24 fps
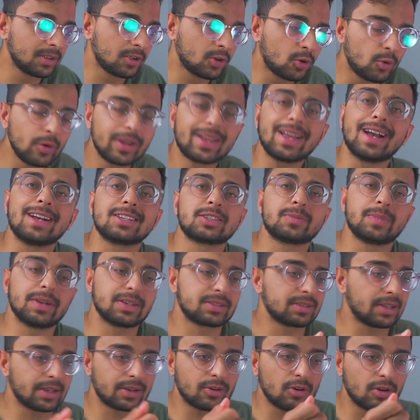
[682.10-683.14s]
quick
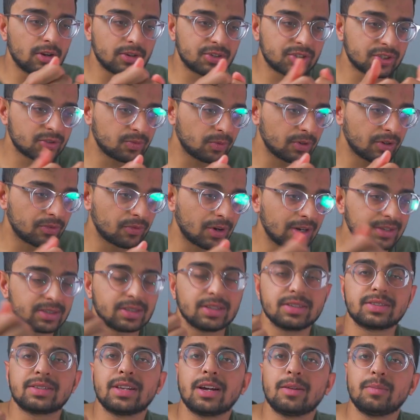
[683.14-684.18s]
aspects, like, oh, I just want to write
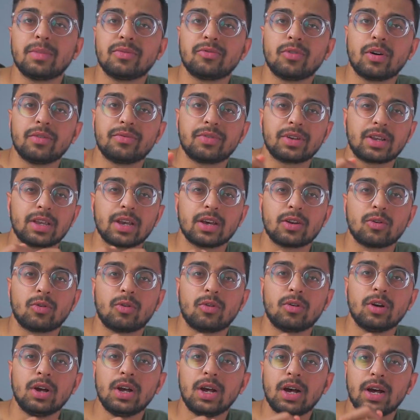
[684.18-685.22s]
this down before I forget,
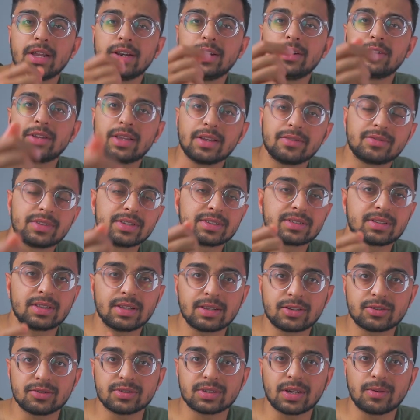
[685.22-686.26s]
or I need to give this
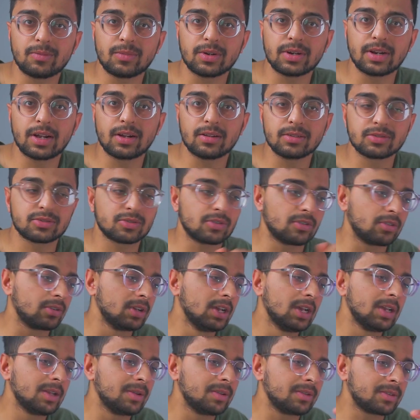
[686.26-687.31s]
thing to someone else, or
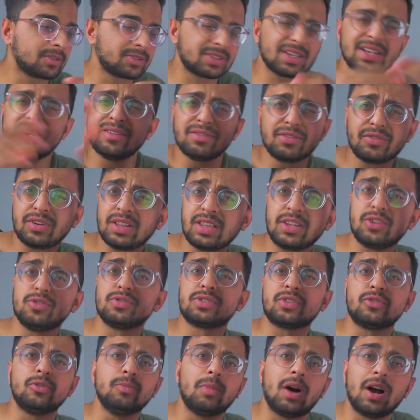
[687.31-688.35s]
because I never really
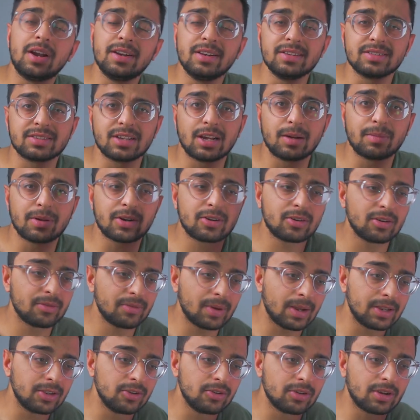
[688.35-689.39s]
use a reminders app. I don't know
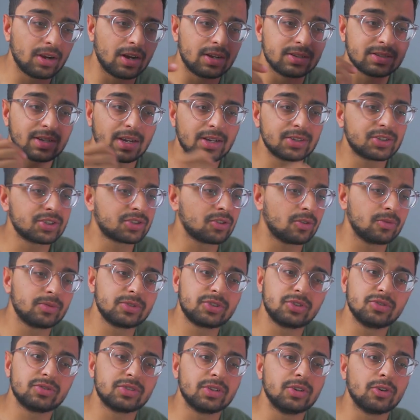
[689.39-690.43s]
about you guys, I just
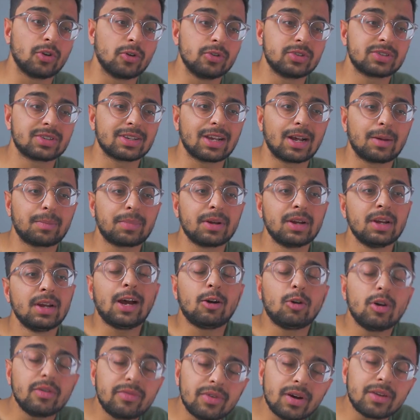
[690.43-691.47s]
always use a Notes app.
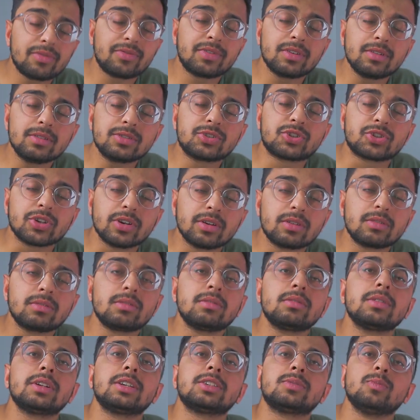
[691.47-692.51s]
However, I feel
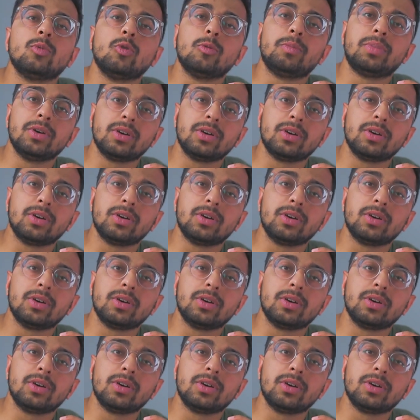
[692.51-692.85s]
Journal is more